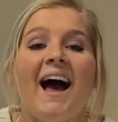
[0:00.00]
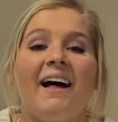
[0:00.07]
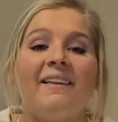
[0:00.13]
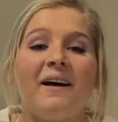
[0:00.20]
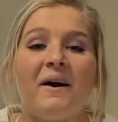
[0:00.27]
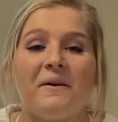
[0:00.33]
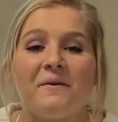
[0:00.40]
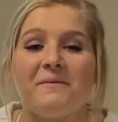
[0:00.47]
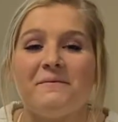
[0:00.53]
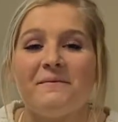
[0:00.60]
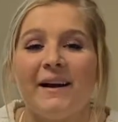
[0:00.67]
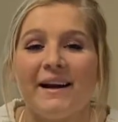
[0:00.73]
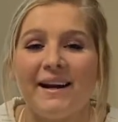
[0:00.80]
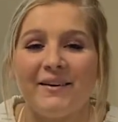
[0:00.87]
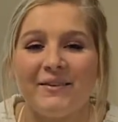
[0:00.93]
Hello,
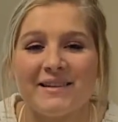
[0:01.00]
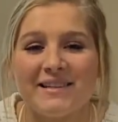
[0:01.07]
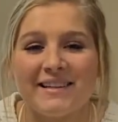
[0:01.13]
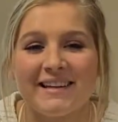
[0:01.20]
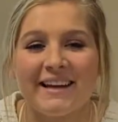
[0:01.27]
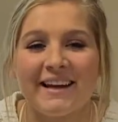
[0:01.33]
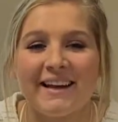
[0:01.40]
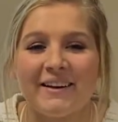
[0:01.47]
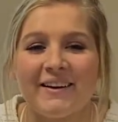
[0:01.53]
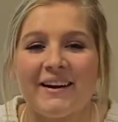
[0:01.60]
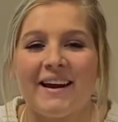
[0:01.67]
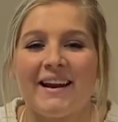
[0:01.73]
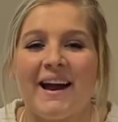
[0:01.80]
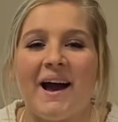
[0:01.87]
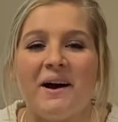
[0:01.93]
my name is Leah Engler,
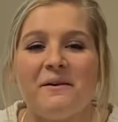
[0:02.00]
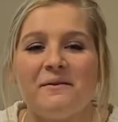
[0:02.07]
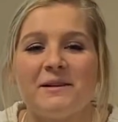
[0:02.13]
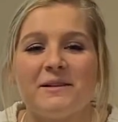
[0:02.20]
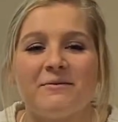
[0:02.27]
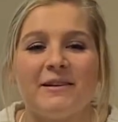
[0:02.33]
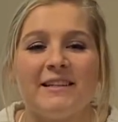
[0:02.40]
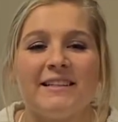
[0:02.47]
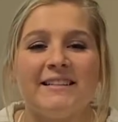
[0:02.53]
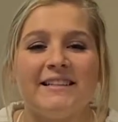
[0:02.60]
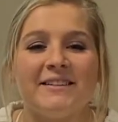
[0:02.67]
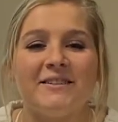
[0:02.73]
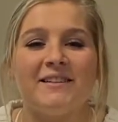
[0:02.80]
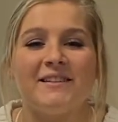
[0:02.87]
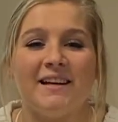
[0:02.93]
and I will be speaking to
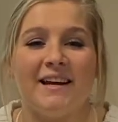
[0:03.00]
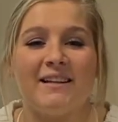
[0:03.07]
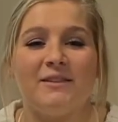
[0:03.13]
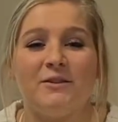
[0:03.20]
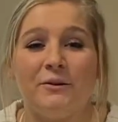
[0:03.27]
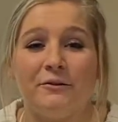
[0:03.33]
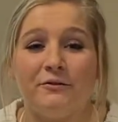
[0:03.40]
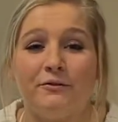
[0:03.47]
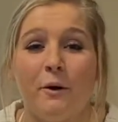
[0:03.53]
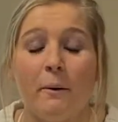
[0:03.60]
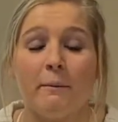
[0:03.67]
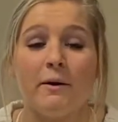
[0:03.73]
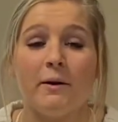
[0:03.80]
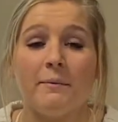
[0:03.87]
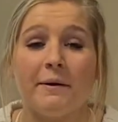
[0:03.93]
you today to inform
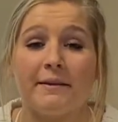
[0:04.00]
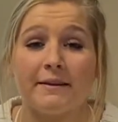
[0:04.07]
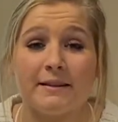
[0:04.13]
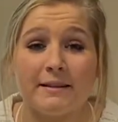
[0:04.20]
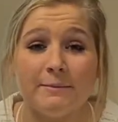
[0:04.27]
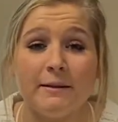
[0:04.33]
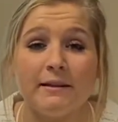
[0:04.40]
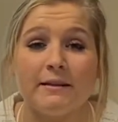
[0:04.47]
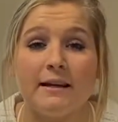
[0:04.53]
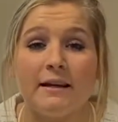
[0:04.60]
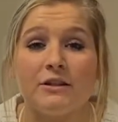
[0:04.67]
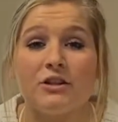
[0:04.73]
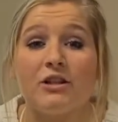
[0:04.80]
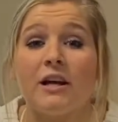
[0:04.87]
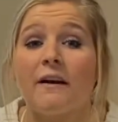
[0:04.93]
you about the
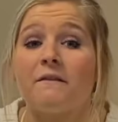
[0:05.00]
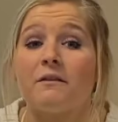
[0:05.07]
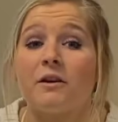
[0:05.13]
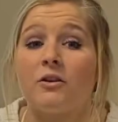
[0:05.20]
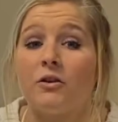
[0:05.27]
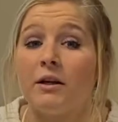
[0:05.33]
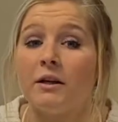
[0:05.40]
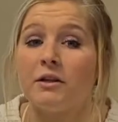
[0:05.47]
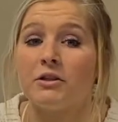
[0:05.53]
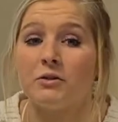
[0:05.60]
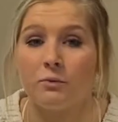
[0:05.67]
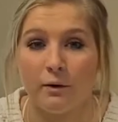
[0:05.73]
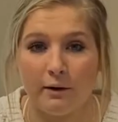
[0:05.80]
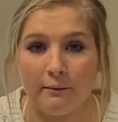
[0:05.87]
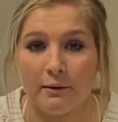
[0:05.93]
speciation of the greenish
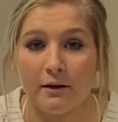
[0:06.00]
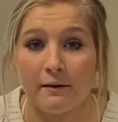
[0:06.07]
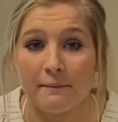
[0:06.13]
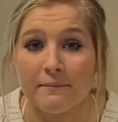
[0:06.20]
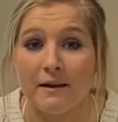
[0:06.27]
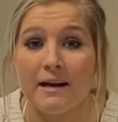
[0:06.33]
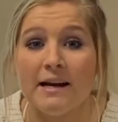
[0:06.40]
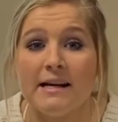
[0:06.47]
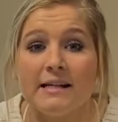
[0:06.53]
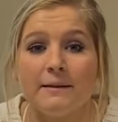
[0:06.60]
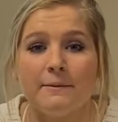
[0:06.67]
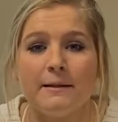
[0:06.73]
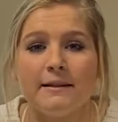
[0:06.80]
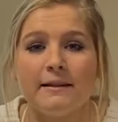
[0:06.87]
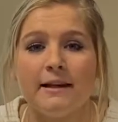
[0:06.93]
warbler.
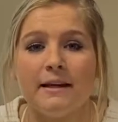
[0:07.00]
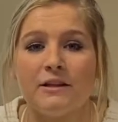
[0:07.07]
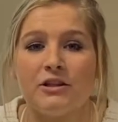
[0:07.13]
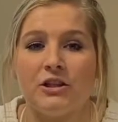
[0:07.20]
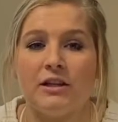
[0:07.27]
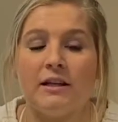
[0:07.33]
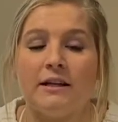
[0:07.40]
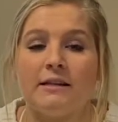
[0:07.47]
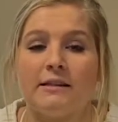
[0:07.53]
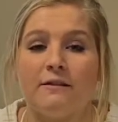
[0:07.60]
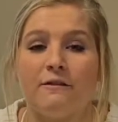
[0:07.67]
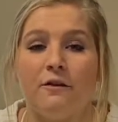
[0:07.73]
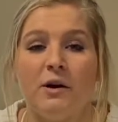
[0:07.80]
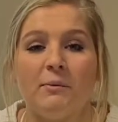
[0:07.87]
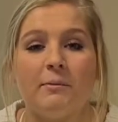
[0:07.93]
Speciation is the
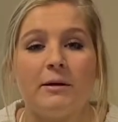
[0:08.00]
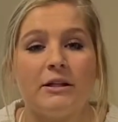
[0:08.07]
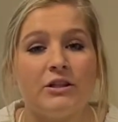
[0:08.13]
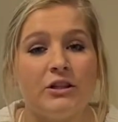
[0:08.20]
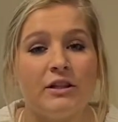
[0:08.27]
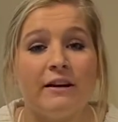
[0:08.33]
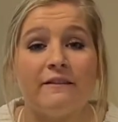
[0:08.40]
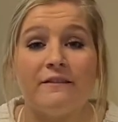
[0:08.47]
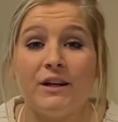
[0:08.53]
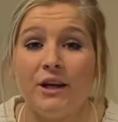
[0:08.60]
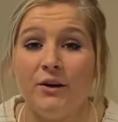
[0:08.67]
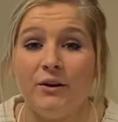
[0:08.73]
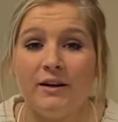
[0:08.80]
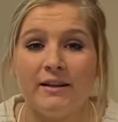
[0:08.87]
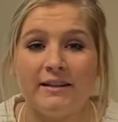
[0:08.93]
formation of
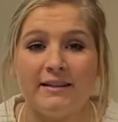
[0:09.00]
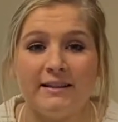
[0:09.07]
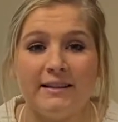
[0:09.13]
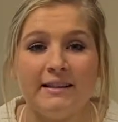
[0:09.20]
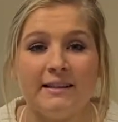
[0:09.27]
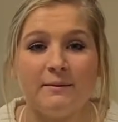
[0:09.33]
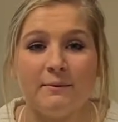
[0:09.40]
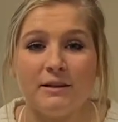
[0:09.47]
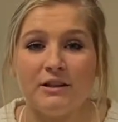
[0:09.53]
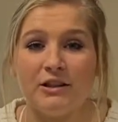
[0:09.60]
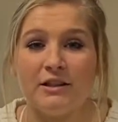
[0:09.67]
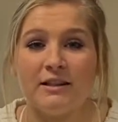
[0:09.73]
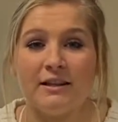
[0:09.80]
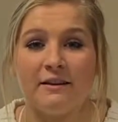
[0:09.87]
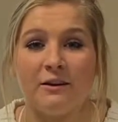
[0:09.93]
new and distinct
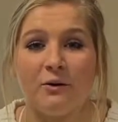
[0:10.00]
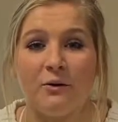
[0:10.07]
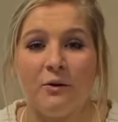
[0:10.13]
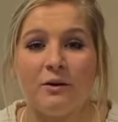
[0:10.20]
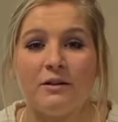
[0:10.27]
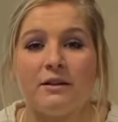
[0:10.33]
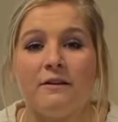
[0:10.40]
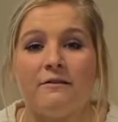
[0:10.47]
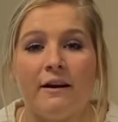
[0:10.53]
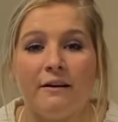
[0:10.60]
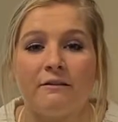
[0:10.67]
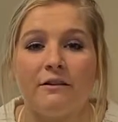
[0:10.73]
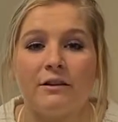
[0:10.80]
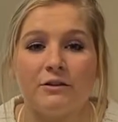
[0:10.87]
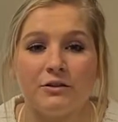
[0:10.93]
species in the course of
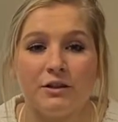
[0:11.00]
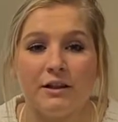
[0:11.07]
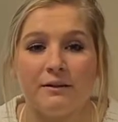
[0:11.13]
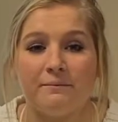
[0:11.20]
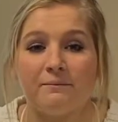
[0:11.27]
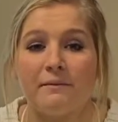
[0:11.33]
evolution.